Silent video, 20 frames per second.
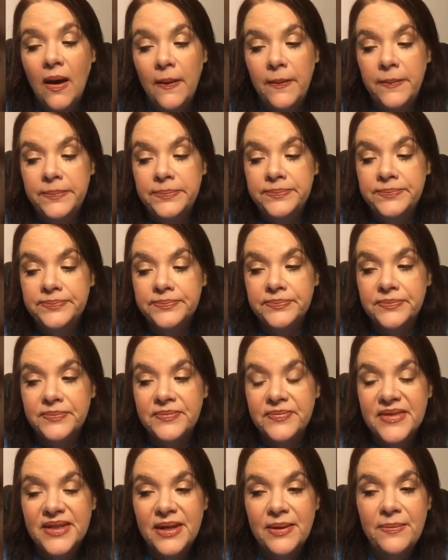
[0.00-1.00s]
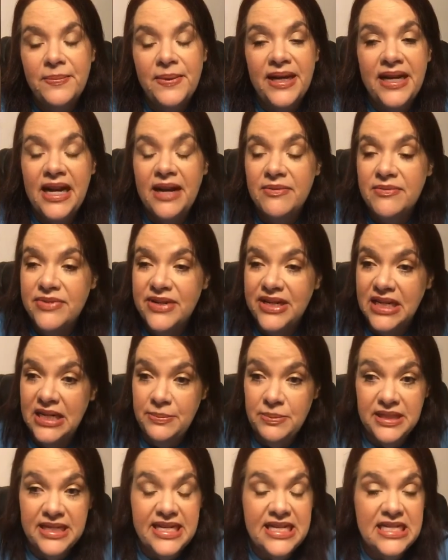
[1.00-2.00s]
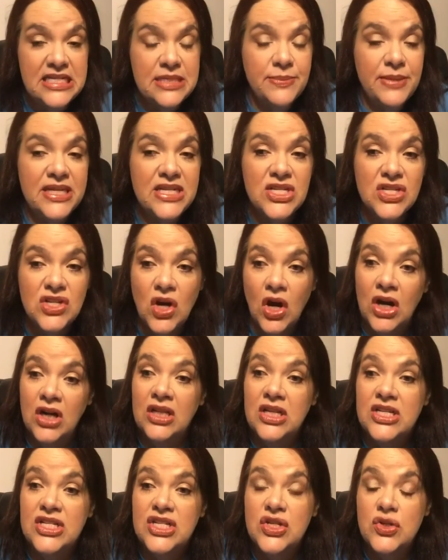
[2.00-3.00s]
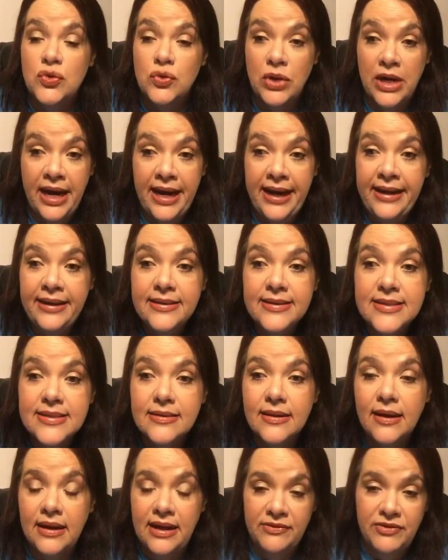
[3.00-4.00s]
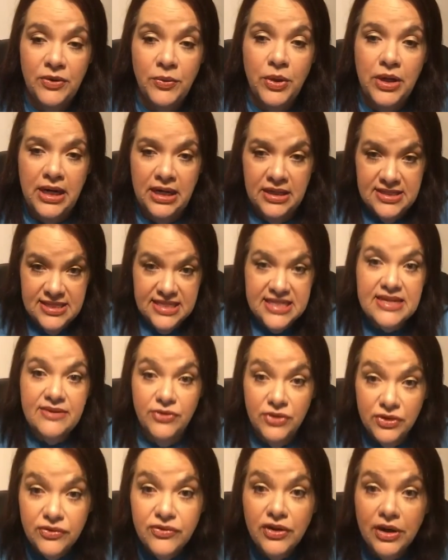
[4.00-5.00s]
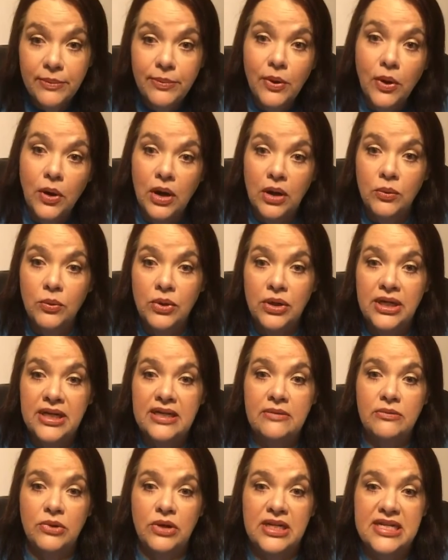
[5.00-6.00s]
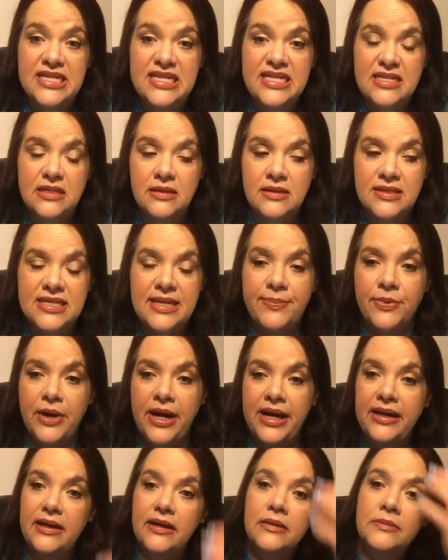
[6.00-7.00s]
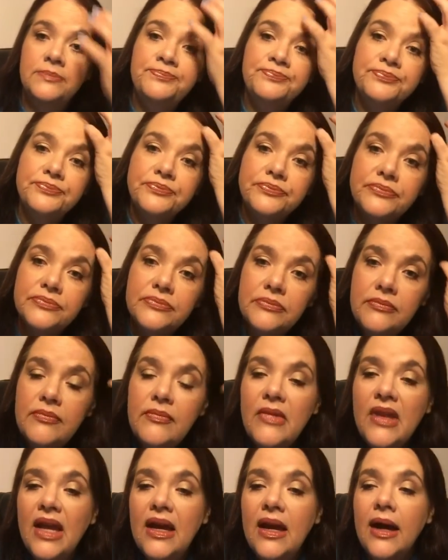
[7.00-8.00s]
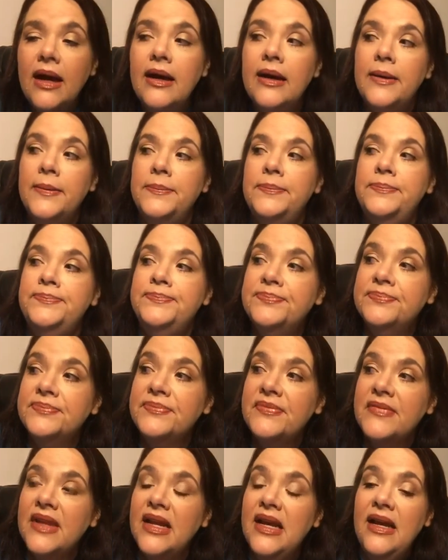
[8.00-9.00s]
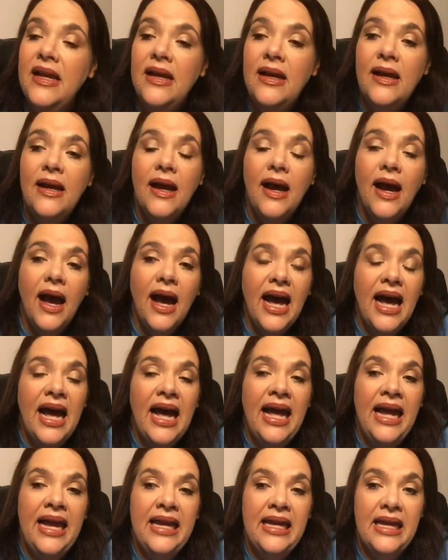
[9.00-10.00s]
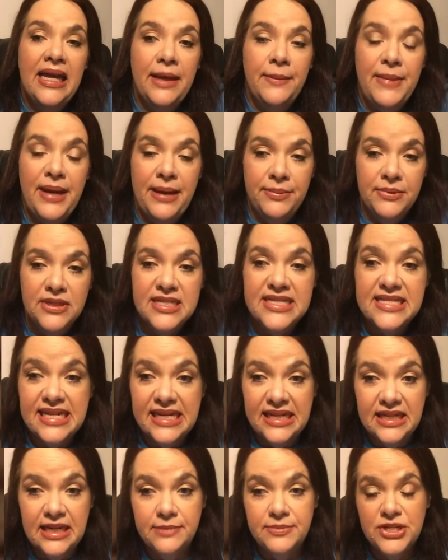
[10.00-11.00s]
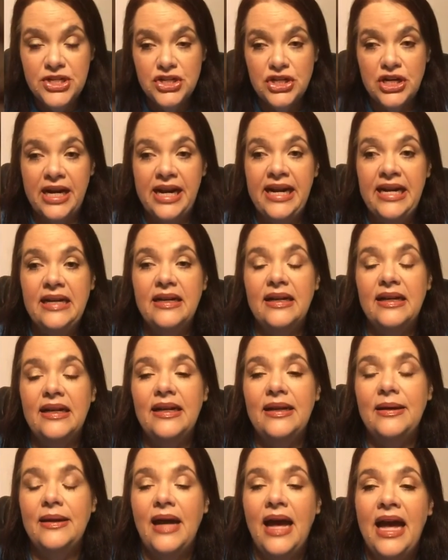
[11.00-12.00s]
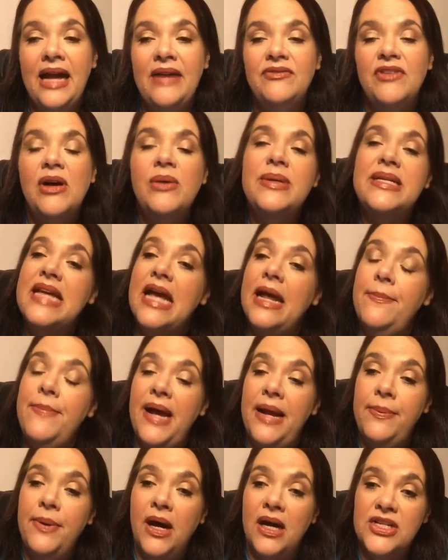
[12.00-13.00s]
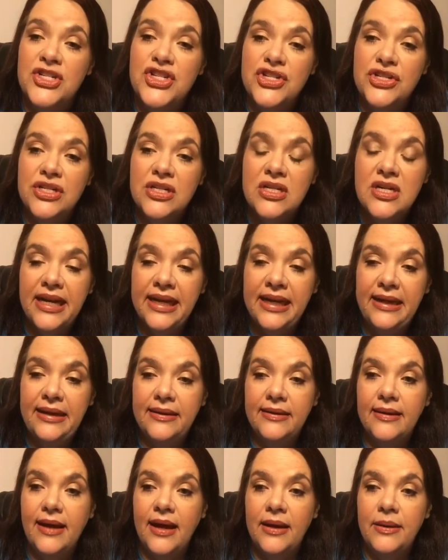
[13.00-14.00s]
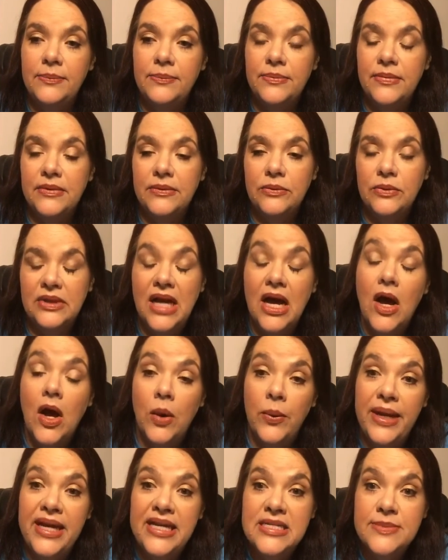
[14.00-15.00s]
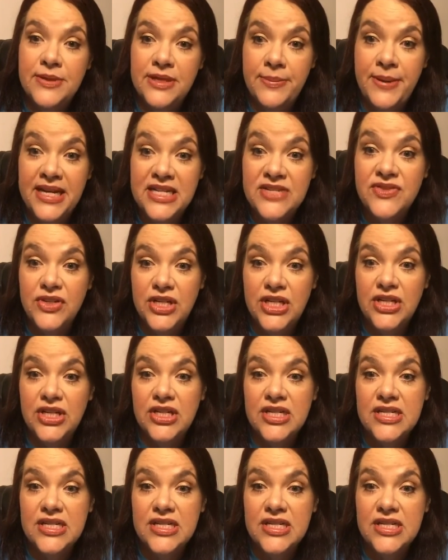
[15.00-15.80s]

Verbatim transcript: Um, but I'm very pleased. My scar looks great everywhere else except for the front part where, where it's still separated. Um, I am able to stand up straight. I've always had bad posture and I, well not always, but the past few